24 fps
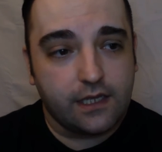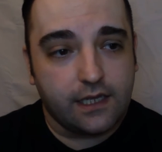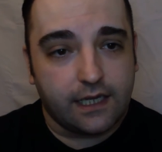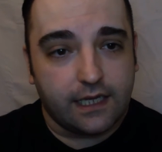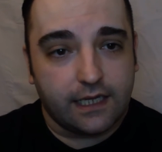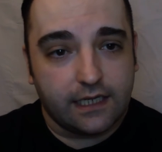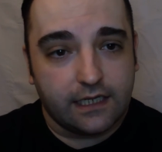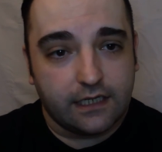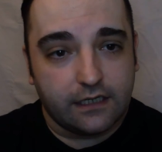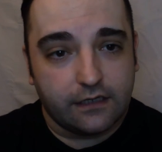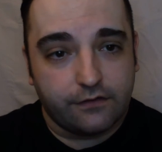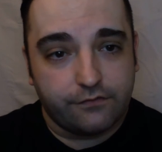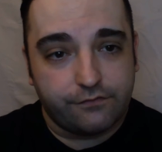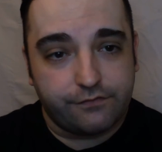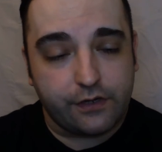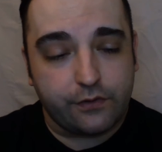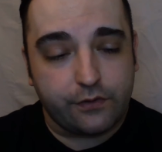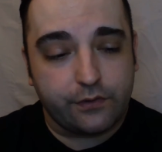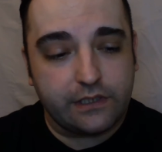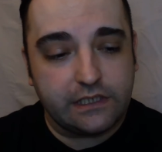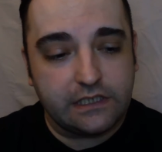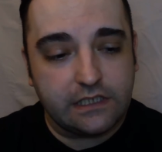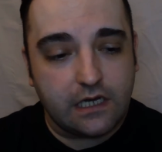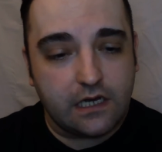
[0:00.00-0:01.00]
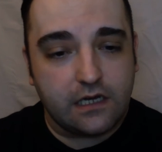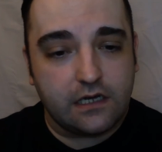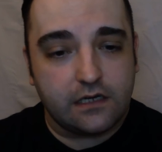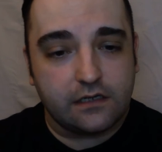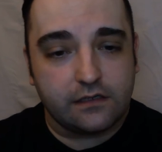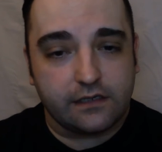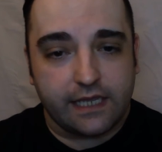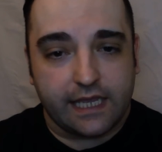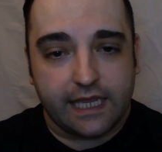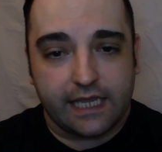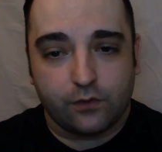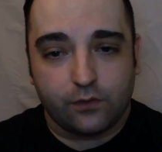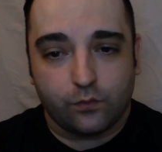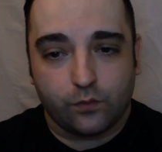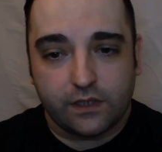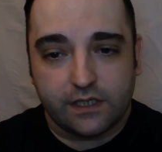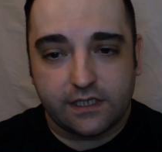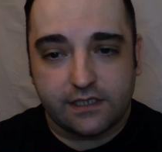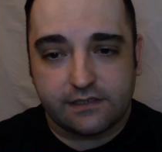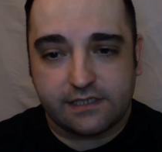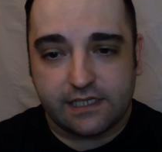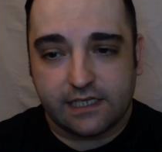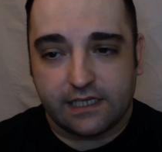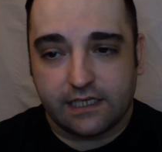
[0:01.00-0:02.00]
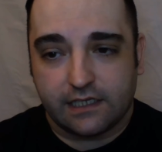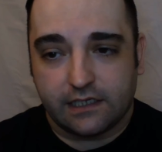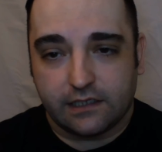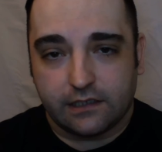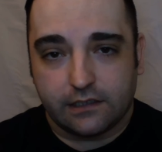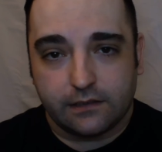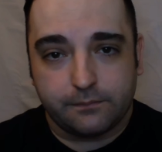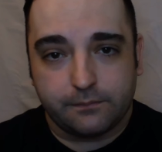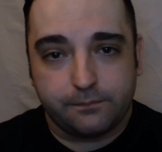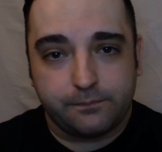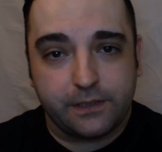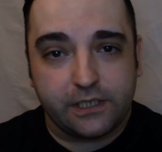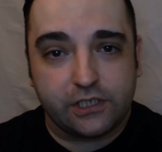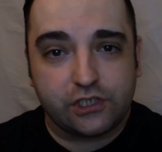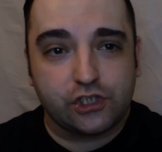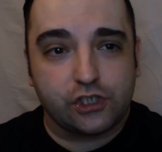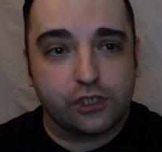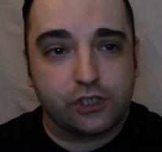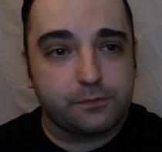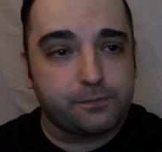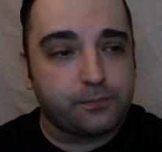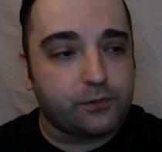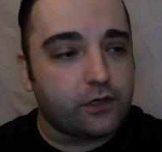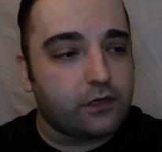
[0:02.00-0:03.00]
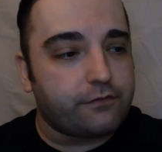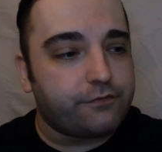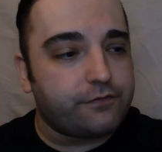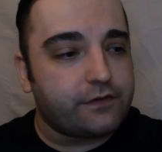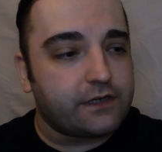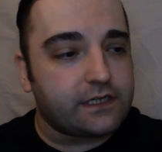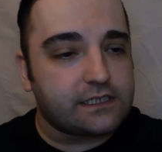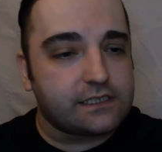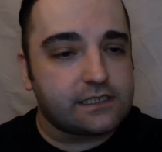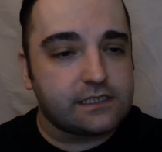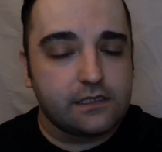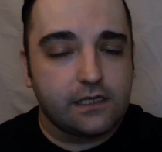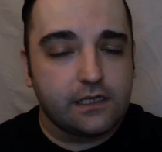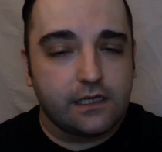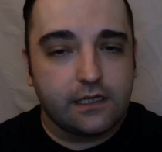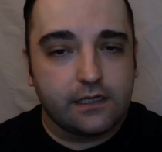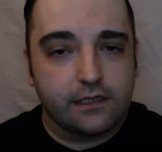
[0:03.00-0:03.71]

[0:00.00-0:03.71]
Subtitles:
very young and was a picture-perfect,